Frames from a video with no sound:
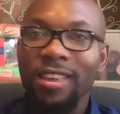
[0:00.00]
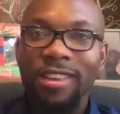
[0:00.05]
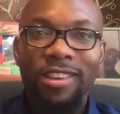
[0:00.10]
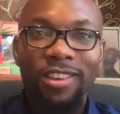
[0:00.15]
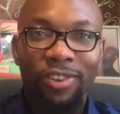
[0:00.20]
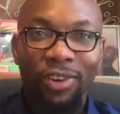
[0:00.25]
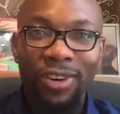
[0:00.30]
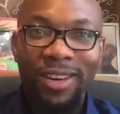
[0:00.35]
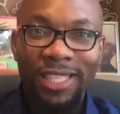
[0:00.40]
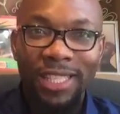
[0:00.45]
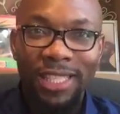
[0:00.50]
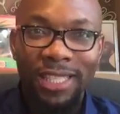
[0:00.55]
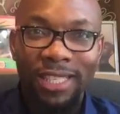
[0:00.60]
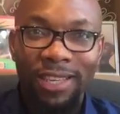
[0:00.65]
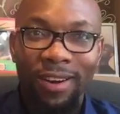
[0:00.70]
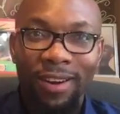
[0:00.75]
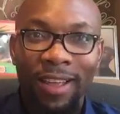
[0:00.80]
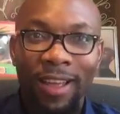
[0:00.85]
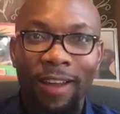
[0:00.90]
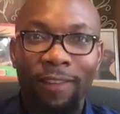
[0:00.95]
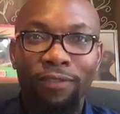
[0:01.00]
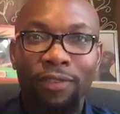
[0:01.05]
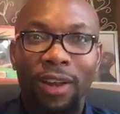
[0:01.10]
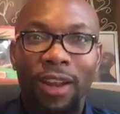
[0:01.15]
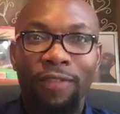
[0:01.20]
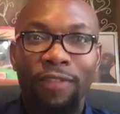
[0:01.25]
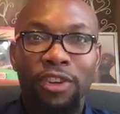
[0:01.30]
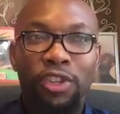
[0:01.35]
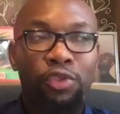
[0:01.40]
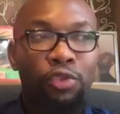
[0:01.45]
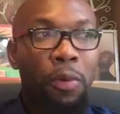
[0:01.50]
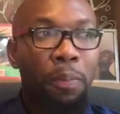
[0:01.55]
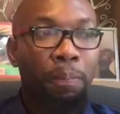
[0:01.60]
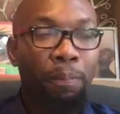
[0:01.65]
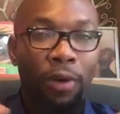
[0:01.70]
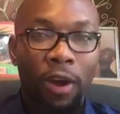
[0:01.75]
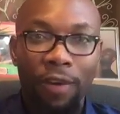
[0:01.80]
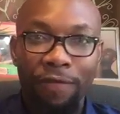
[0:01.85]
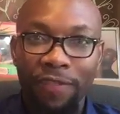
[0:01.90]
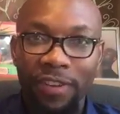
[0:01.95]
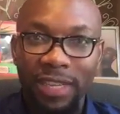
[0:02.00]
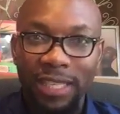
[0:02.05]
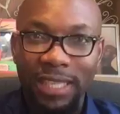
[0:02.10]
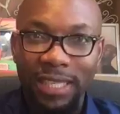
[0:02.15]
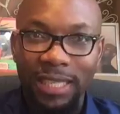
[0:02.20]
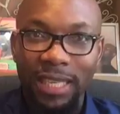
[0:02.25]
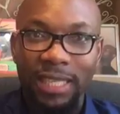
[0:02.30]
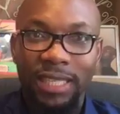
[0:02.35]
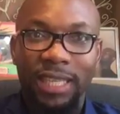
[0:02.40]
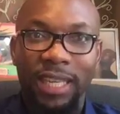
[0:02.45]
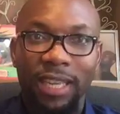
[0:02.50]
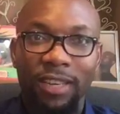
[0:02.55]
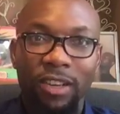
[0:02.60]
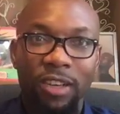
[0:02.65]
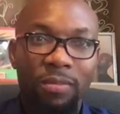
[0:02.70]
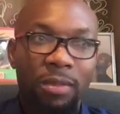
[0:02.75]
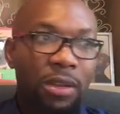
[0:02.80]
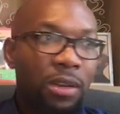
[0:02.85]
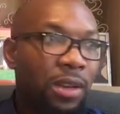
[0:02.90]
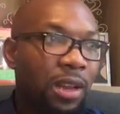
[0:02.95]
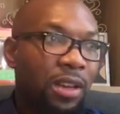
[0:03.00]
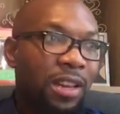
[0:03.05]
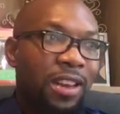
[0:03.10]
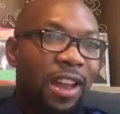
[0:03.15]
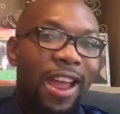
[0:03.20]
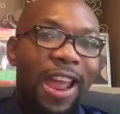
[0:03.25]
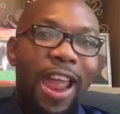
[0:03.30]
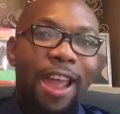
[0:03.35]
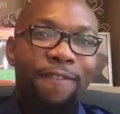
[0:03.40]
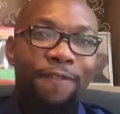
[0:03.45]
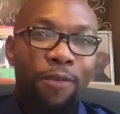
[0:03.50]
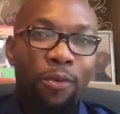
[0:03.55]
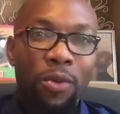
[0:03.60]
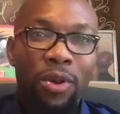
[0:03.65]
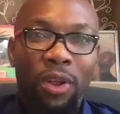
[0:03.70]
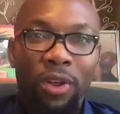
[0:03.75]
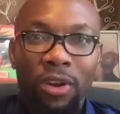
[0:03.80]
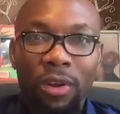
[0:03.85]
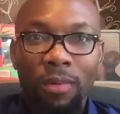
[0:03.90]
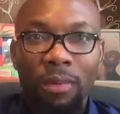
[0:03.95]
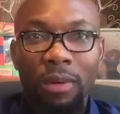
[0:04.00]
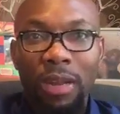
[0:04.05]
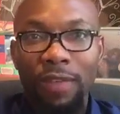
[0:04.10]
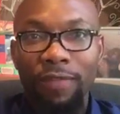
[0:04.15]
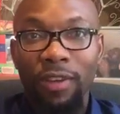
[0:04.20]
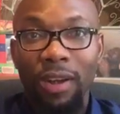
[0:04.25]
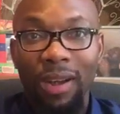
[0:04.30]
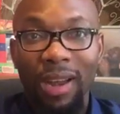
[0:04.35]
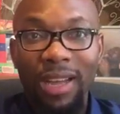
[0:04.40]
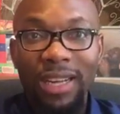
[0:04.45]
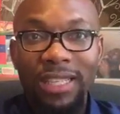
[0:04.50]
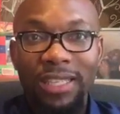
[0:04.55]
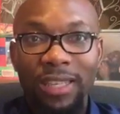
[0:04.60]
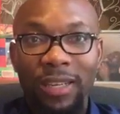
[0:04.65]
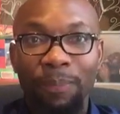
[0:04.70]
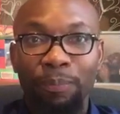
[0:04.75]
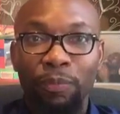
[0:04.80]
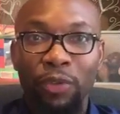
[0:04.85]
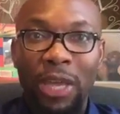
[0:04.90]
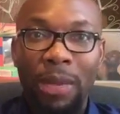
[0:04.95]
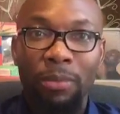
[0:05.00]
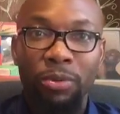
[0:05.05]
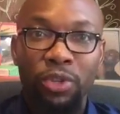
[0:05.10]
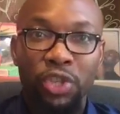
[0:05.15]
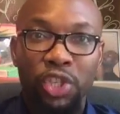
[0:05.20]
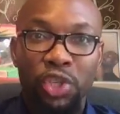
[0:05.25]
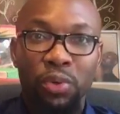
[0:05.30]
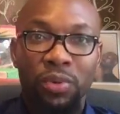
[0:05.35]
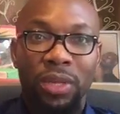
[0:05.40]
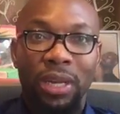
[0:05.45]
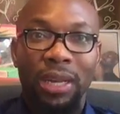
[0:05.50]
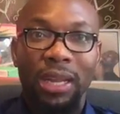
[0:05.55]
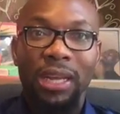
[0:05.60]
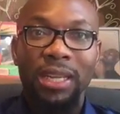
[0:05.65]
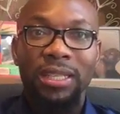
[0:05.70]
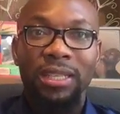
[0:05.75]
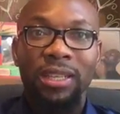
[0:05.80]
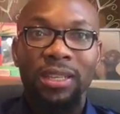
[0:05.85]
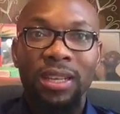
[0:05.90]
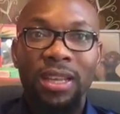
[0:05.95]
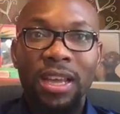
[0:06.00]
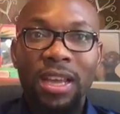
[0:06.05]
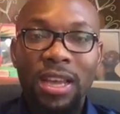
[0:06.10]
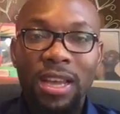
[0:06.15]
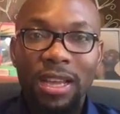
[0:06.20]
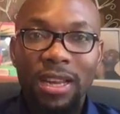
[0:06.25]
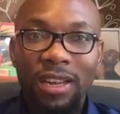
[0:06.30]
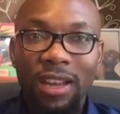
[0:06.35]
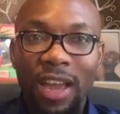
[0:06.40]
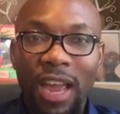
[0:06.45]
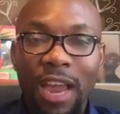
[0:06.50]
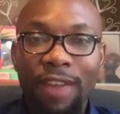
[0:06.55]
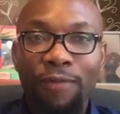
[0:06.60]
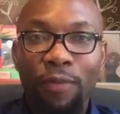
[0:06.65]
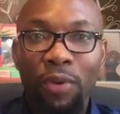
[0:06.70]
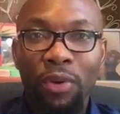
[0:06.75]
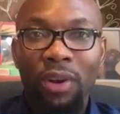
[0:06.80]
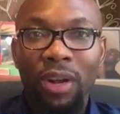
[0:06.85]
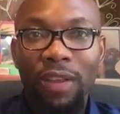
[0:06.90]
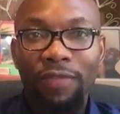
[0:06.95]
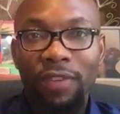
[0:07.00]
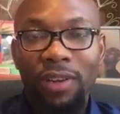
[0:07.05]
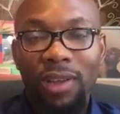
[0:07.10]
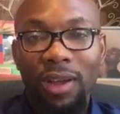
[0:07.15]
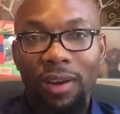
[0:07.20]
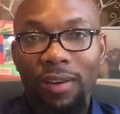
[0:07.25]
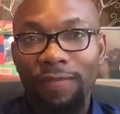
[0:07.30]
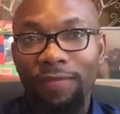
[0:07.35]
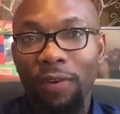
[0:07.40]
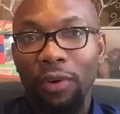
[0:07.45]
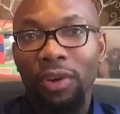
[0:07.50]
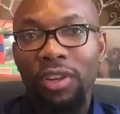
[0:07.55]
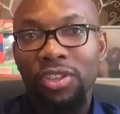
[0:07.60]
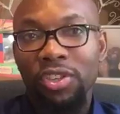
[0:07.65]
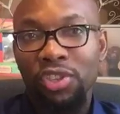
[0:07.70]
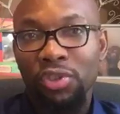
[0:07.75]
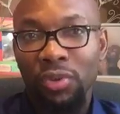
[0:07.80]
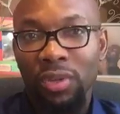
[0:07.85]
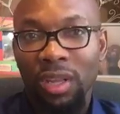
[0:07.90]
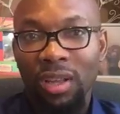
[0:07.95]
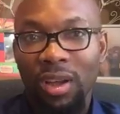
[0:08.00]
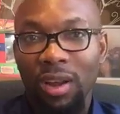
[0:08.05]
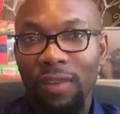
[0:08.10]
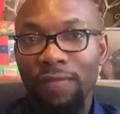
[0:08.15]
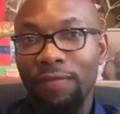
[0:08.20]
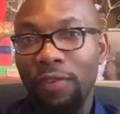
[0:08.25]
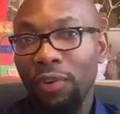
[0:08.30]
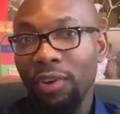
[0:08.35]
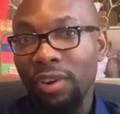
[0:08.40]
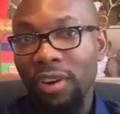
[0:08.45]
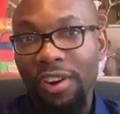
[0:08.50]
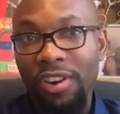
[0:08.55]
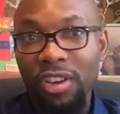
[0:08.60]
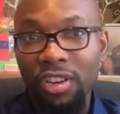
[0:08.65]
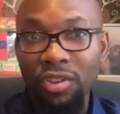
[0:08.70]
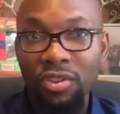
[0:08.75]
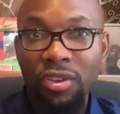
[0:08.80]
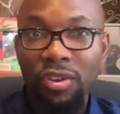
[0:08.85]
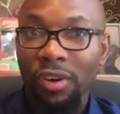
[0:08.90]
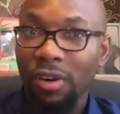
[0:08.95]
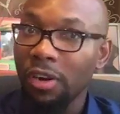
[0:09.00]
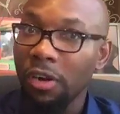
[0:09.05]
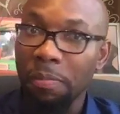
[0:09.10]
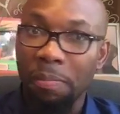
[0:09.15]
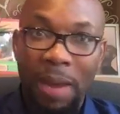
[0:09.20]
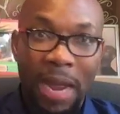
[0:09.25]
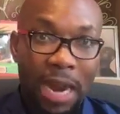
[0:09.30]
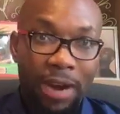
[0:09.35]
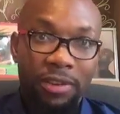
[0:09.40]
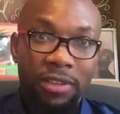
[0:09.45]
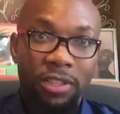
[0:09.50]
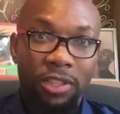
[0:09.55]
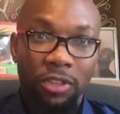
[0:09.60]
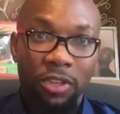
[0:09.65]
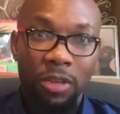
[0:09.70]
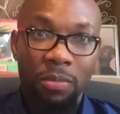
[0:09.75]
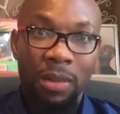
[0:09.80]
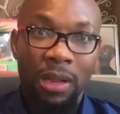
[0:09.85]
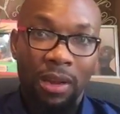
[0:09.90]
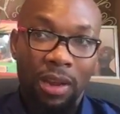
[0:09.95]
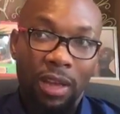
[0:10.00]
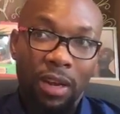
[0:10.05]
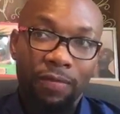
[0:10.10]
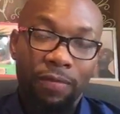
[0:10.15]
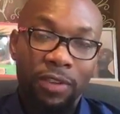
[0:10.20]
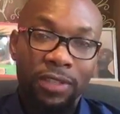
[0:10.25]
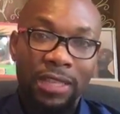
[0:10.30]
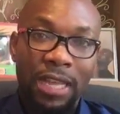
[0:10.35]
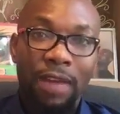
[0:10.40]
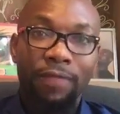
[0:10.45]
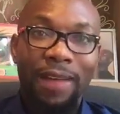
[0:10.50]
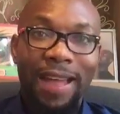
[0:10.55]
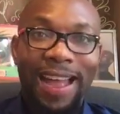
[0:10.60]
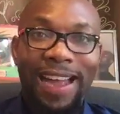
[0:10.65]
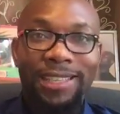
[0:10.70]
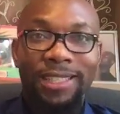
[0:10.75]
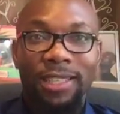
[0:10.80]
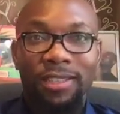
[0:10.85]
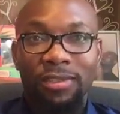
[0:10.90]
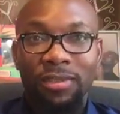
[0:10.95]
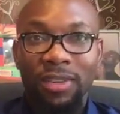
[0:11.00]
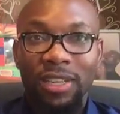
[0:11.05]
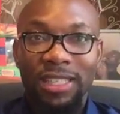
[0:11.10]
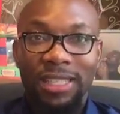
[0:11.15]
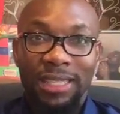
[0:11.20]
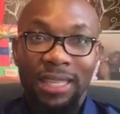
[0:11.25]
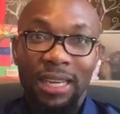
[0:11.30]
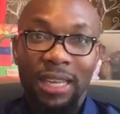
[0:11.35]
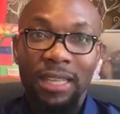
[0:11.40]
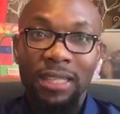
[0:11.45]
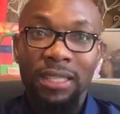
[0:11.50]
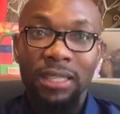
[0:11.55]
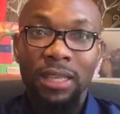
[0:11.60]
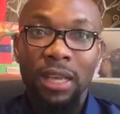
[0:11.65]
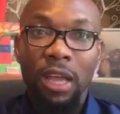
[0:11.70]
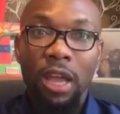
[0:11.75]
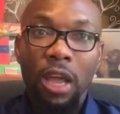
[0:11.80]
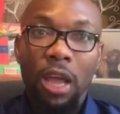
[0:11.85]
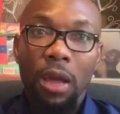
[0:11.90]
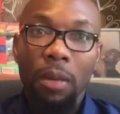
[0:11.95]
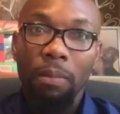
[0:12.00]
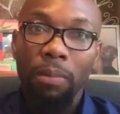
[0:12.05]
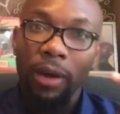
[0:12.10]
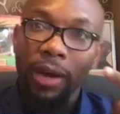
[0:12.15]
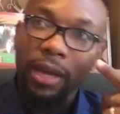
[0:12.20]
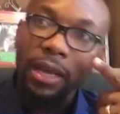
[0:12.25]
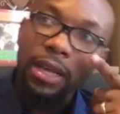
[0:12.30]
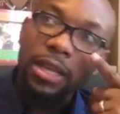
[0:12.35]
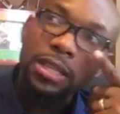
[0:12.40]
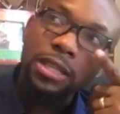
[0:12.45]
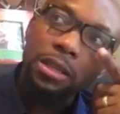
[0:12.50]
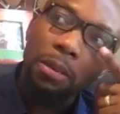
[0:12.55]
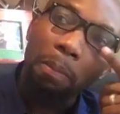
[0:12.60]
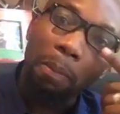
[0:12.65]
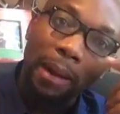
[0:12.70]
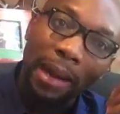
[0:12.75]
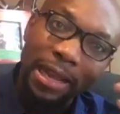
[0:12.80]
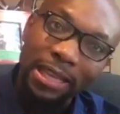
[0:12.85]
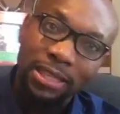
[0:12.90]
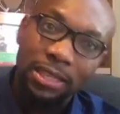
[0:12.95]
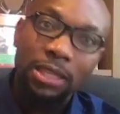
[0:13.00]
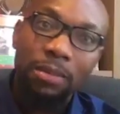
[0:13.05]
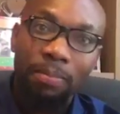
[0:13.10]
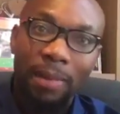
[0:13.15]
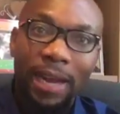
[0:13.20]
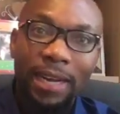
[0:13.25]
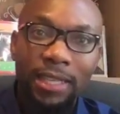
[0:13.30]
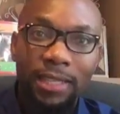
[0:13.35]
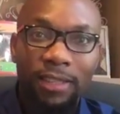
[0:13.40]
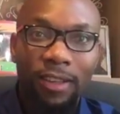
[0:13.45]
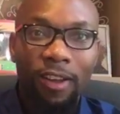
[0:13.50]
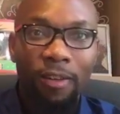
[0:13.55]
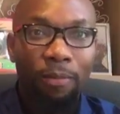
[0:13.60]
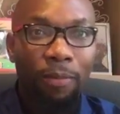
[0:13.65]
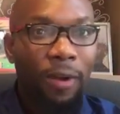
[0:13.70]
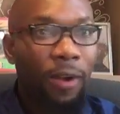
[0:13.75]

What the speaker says: You don't necessarily have to live into a perfect city. Not everyone going to be living in London to be able to shoot in London. Not everyone going to live in California to shoot in California, or New York or Paris. A lot of us have access to these cities, but it's a blessing by itself.